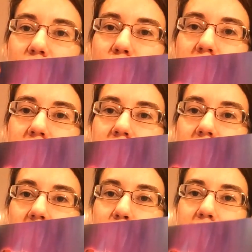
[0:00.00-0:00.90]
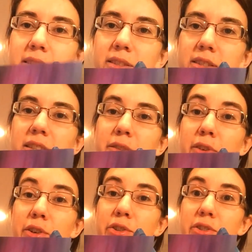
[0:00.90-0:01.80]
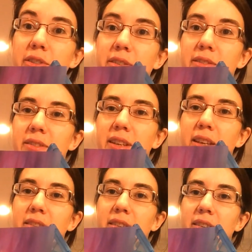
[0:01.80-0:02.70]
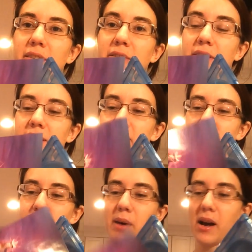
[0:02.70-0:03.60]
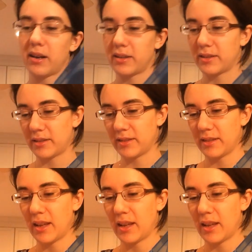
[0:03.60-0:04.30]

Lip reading: three enemies you see first in this box.